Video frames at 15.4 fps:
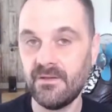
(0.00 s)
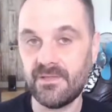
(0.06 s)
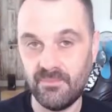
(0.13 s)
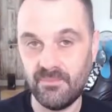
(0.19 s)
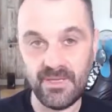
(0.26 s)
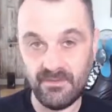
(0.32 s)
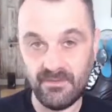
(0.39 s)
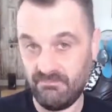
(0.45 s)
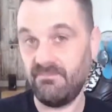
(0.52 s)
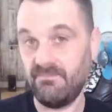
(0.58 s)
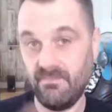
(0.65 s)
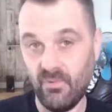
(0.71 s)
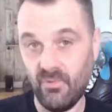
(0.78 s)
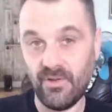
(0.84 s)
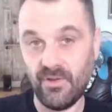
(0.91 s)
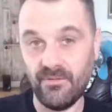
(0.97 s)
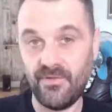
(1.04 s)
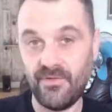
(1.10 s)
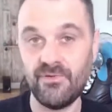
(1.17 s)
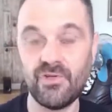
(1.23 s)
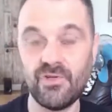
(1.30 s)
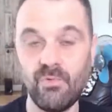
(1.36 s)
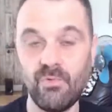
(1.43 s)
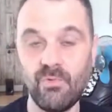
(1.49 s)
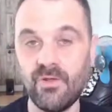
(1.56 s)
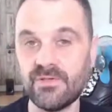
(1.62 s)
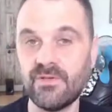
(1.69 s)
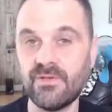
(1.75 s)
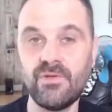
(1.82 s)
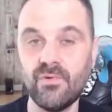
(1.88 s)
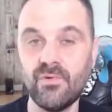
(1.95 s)
to be one of the future
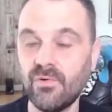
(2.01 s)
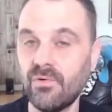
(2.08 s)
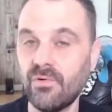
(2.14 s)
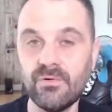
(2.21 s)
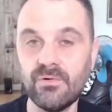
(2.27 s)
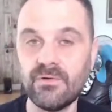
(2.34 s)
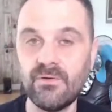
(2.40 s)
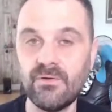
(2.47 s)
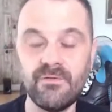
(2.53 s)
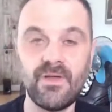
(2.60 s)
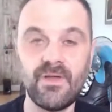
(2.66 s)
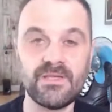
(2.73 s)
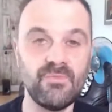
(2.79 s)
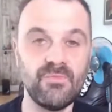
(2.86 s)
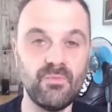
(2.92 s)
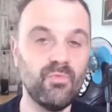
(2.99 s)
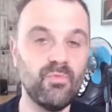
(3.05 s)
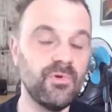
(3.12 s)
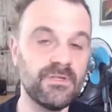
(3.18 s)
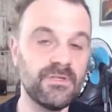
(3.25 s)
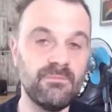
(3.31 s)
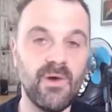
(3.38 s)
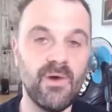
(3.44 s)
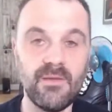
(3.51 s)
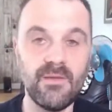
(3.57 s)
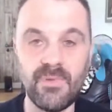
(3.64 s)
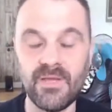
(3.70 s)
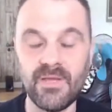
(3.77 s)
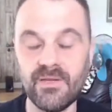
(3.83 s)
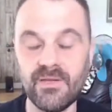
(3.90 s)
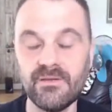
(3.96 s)
ones, and your investment would, in my
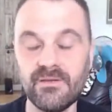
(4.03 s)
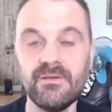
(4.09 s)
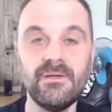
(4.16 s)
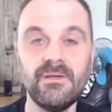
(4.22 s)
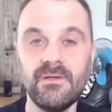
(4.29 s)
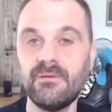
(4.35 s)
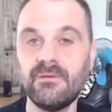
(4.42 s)
opinion,